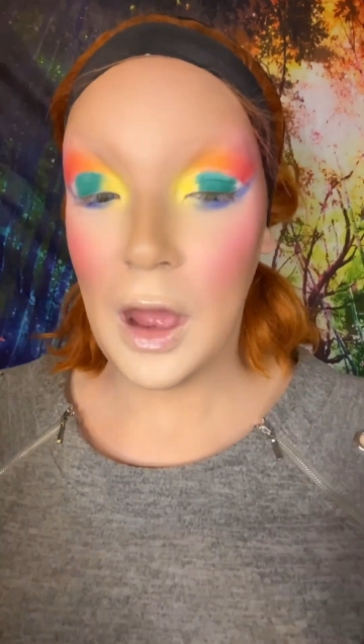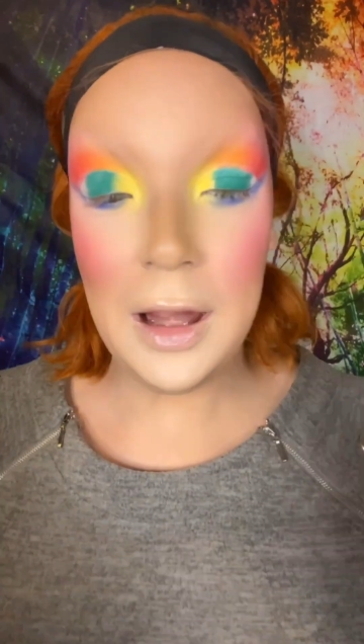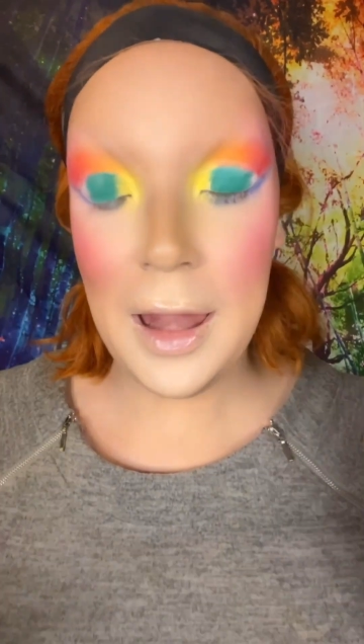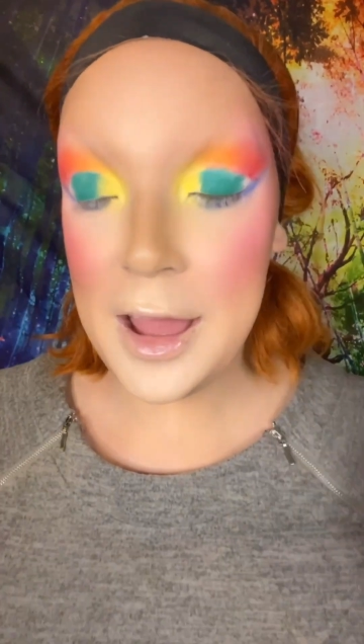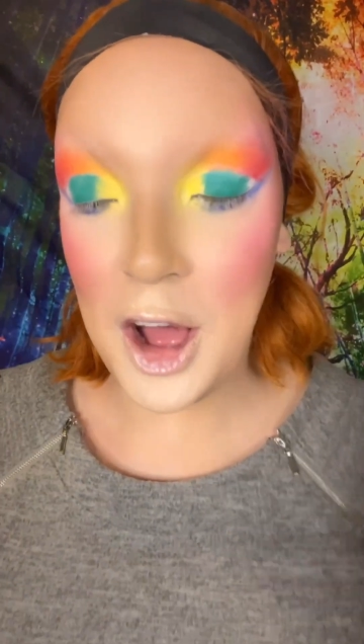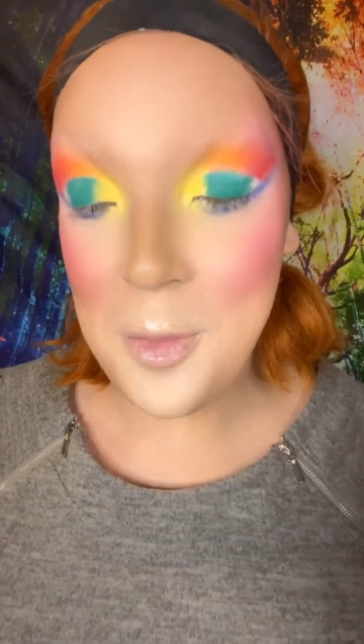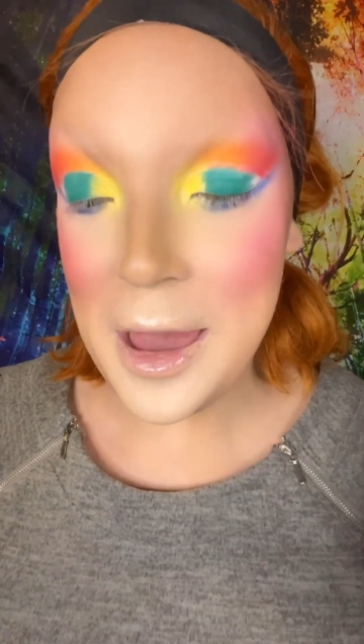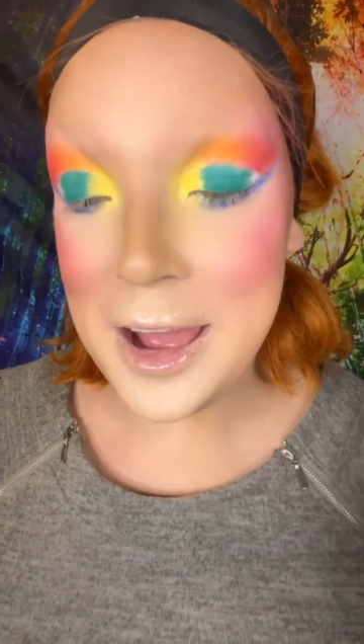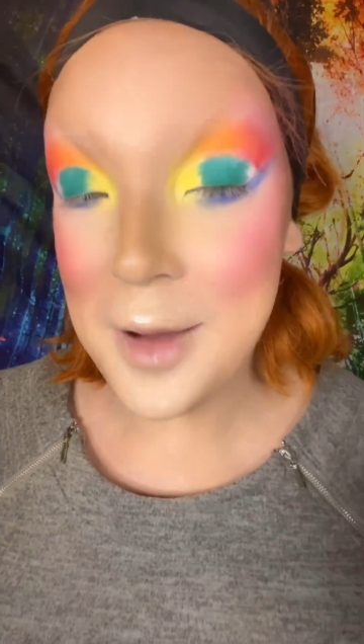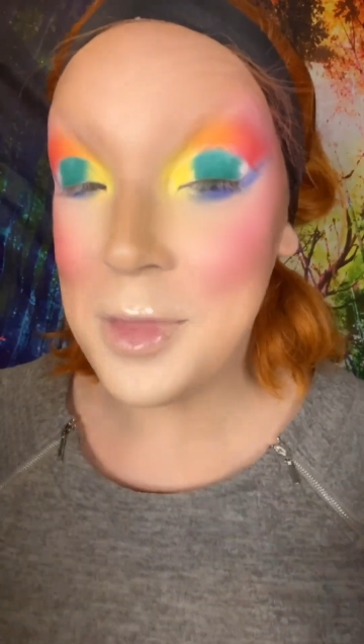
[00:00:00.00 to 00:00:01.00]
Like all
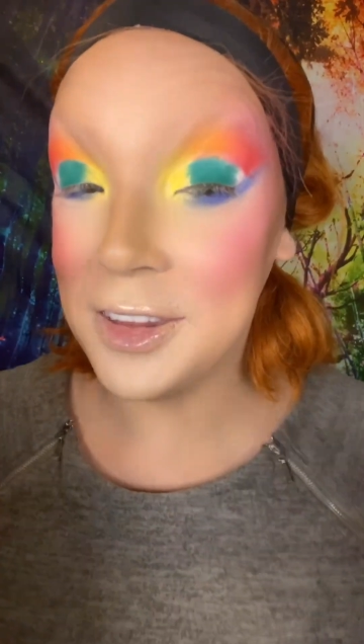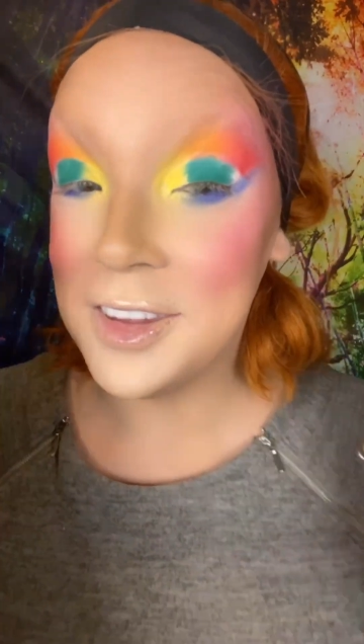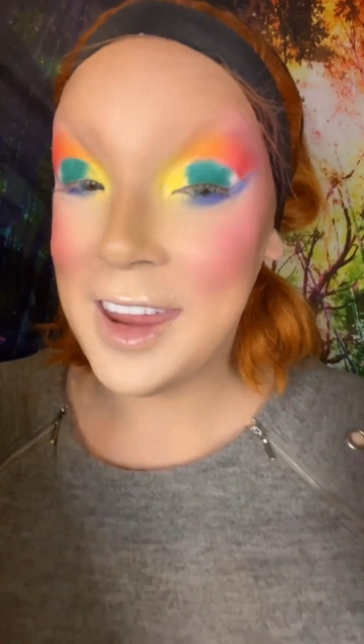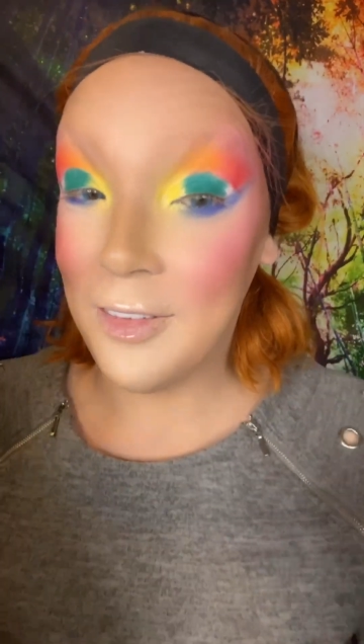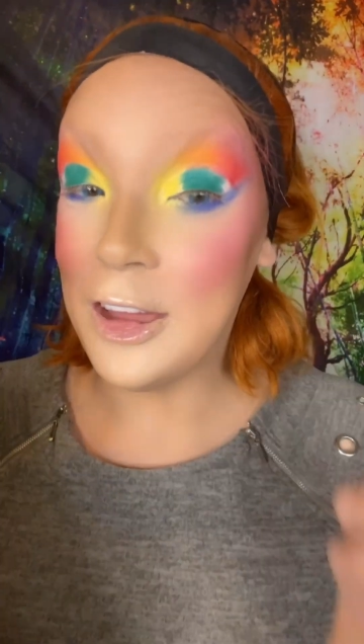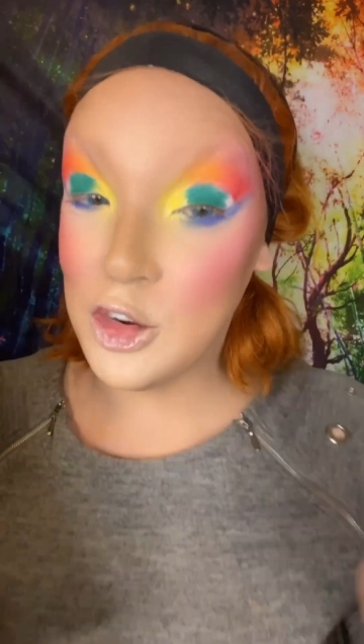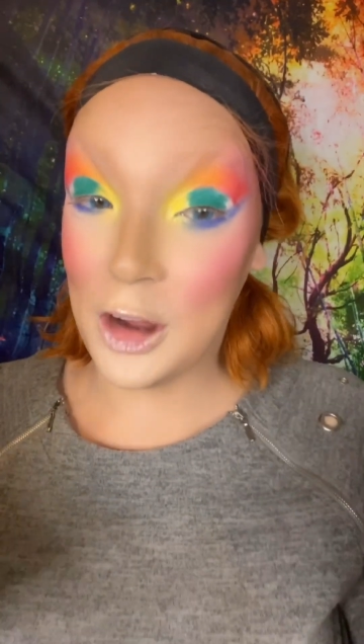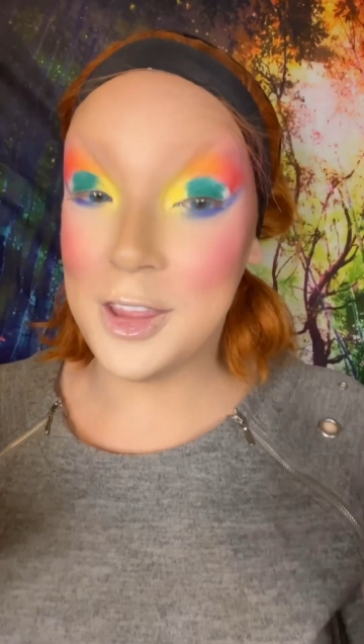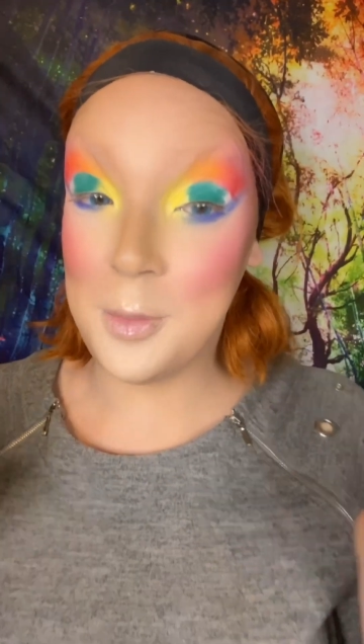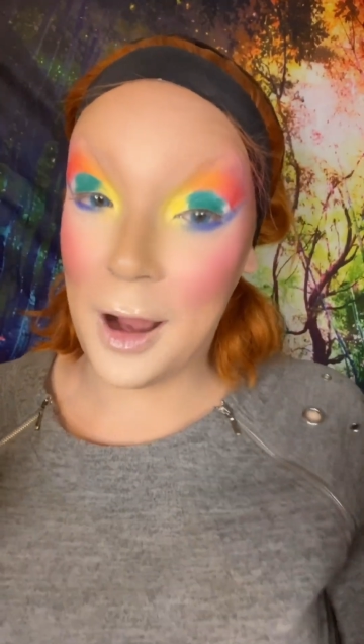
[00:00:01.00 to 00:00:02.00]
makeup, this is definitely a
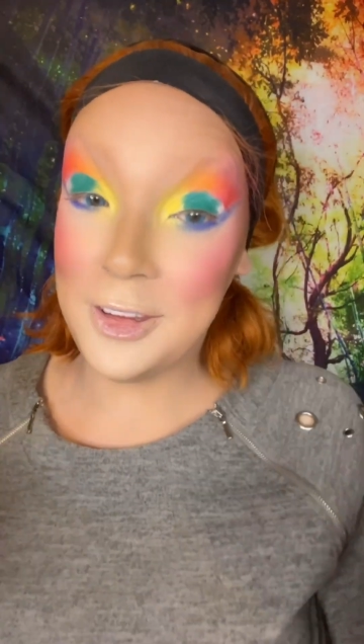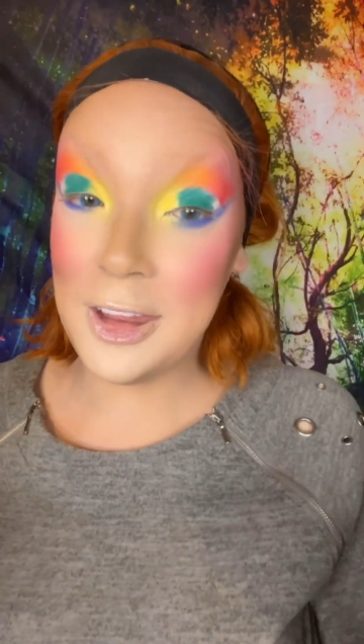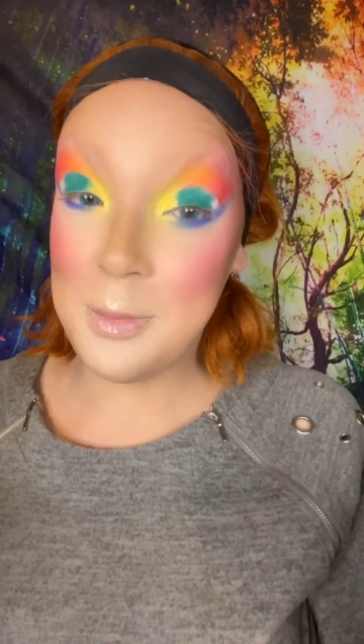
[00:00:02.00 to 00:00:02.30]
trust the process